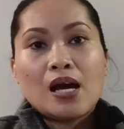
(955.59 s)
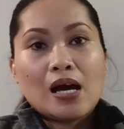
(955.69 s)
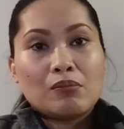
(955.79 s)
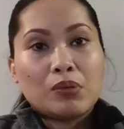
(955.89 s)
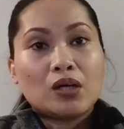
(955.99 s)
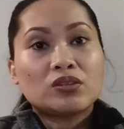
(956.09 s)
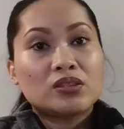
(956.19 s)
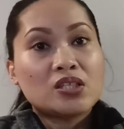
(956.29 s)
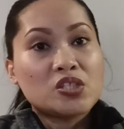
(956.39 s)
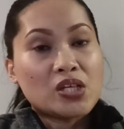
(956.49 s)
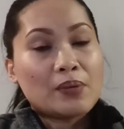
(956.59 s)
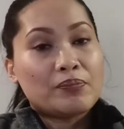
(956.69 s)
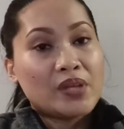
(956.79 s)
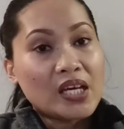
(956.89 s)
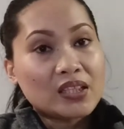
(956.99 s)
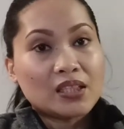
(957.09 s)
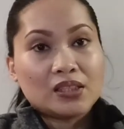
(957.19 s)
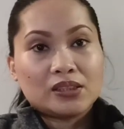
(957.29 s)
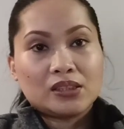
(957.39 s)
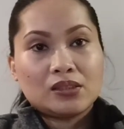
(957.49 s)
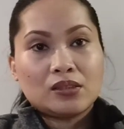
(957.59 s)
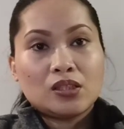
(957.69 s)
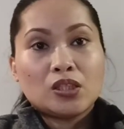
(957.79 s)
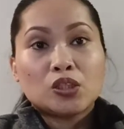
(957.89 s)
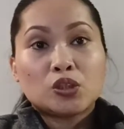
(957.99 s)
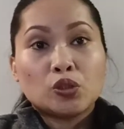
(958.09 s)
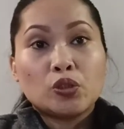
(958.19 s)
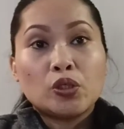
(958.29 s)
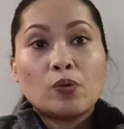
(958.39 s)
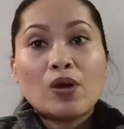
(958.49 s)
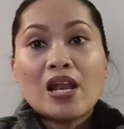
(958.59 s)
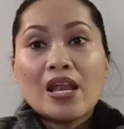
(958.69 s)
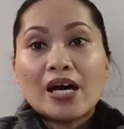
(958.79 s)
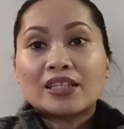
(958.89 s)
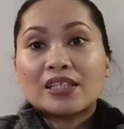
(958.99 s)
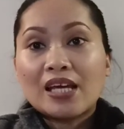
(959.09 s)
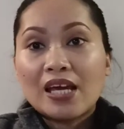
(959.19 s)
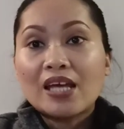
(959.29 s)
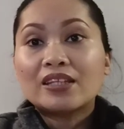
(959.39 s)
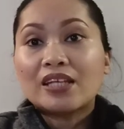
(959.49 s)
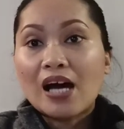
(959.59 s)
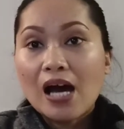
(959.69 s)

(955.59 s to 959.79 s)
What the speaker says: about their job details so you will not end